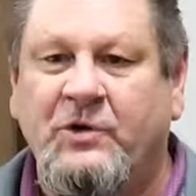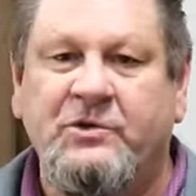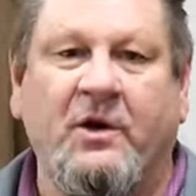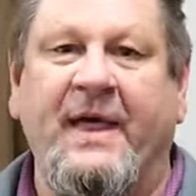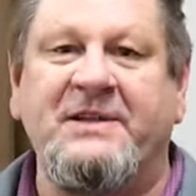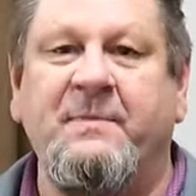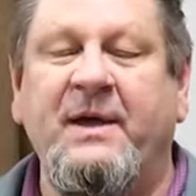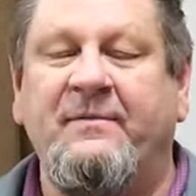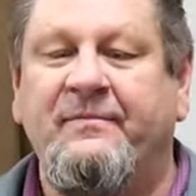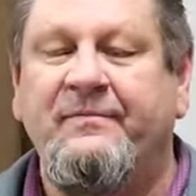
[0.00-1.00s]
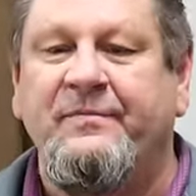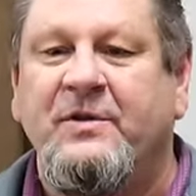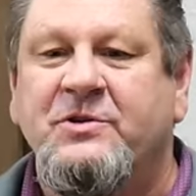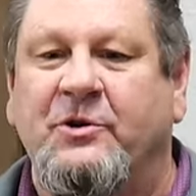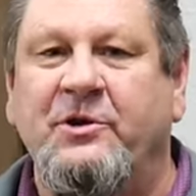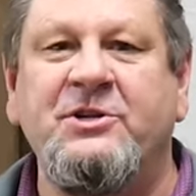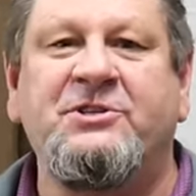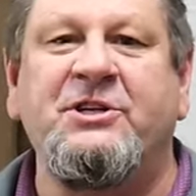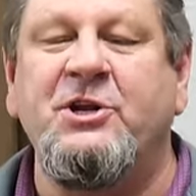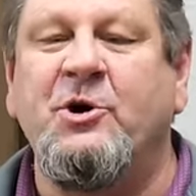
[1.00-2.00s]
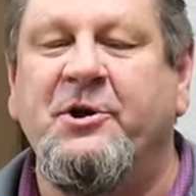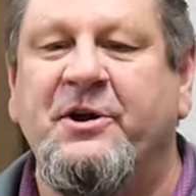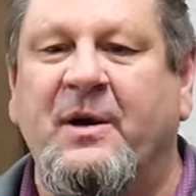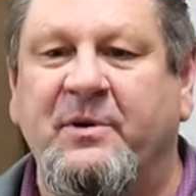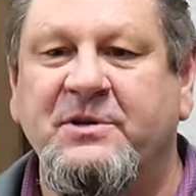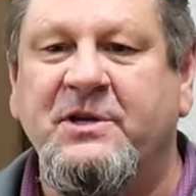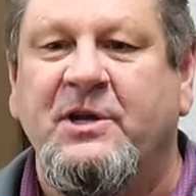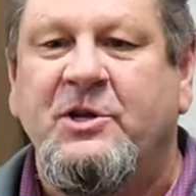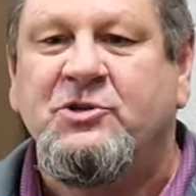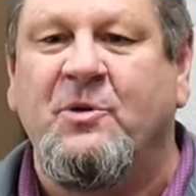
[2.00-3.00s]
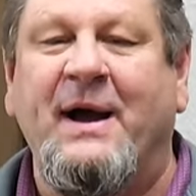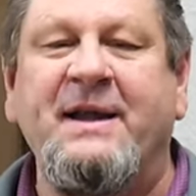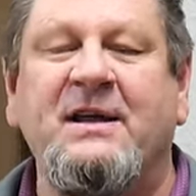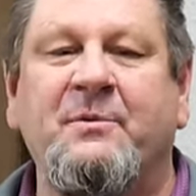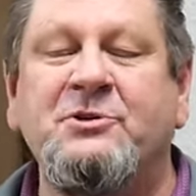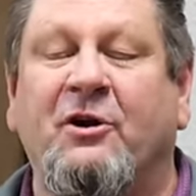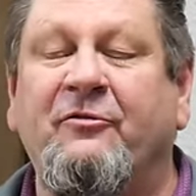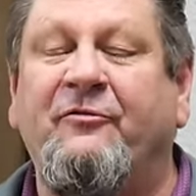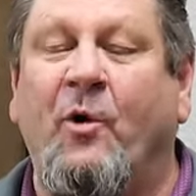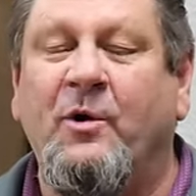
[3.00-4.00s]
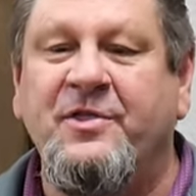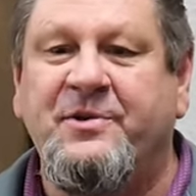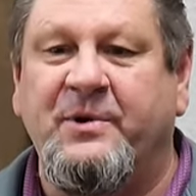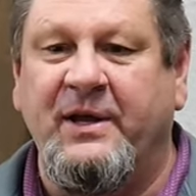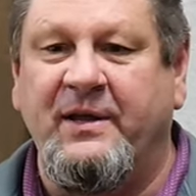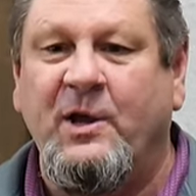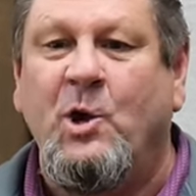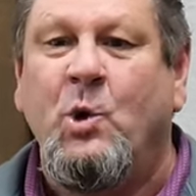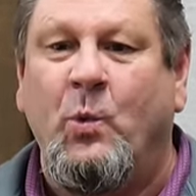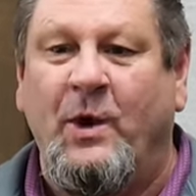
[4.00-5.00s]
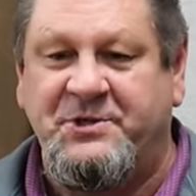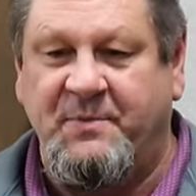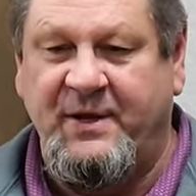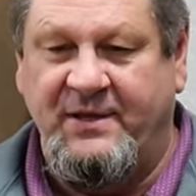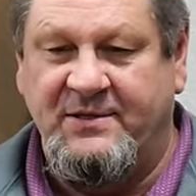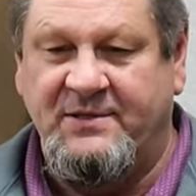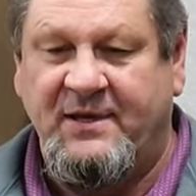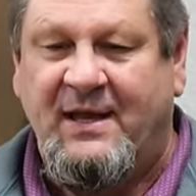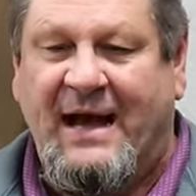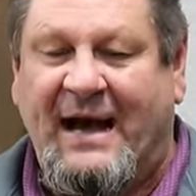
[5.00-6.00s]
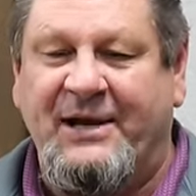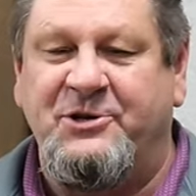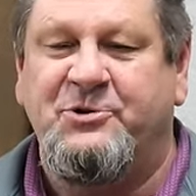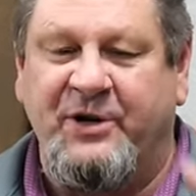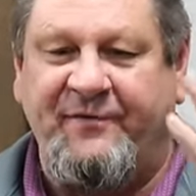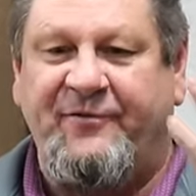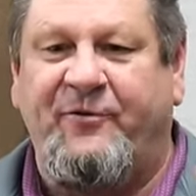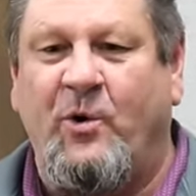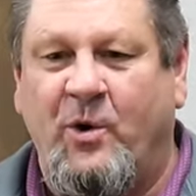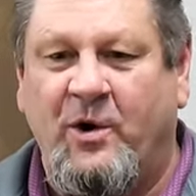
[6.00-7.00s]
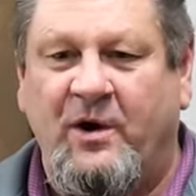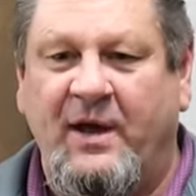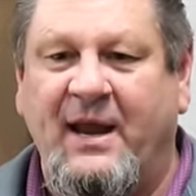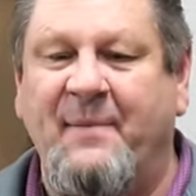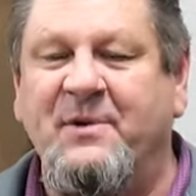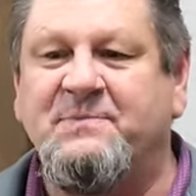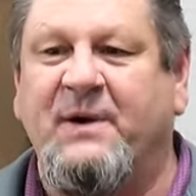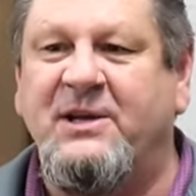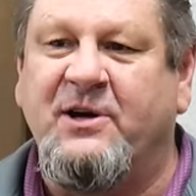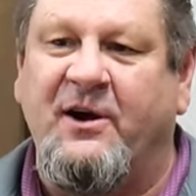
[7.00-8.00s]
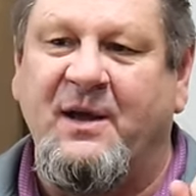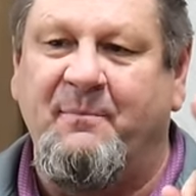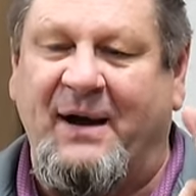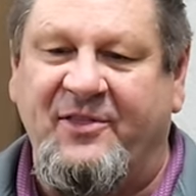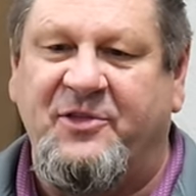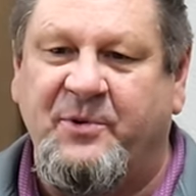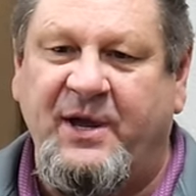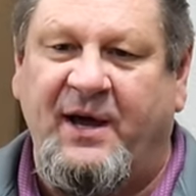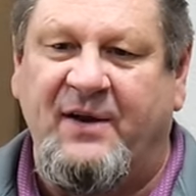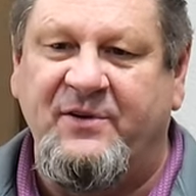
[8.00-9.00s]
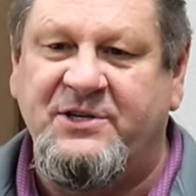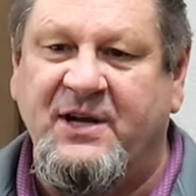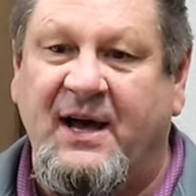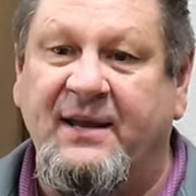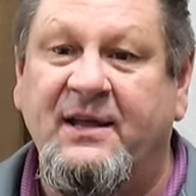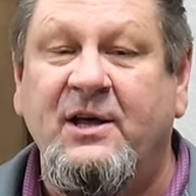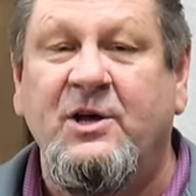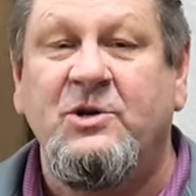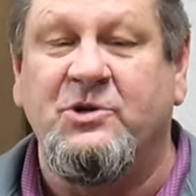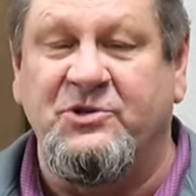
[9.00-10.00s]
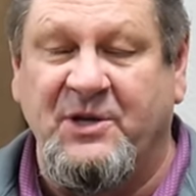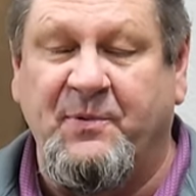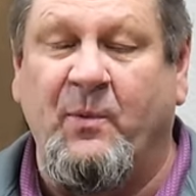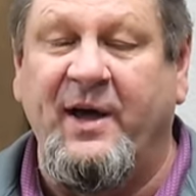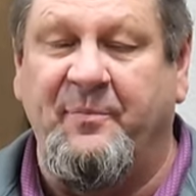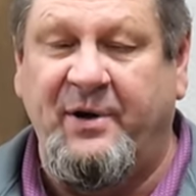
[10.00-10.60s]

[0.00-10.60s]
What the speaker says: So that's me. So you just need to know your numbers. Mm-hmm. So my numbers are 4 and 3. Which means I drift 4 and I miss my target by 3 on every shot. So simple way of